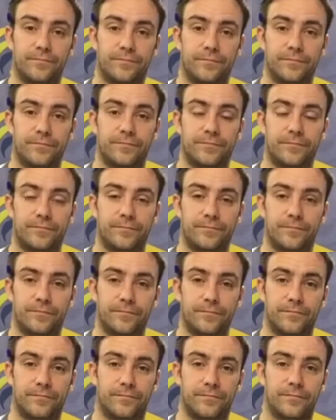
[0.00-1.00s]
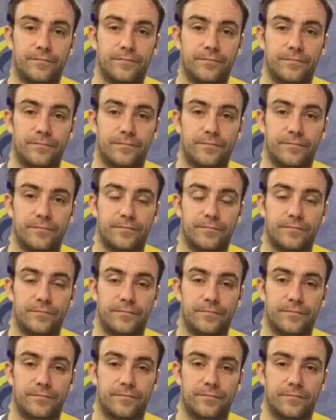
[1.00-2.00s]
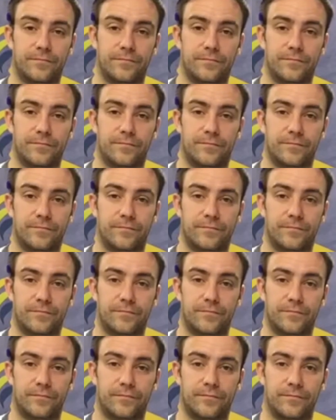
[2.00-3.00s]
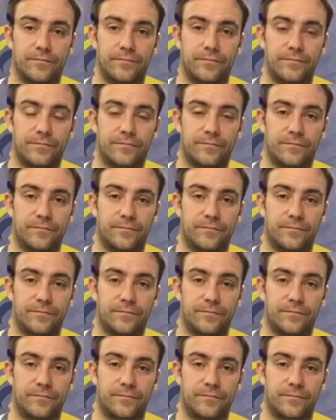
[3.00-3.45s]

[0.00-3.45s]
(silent)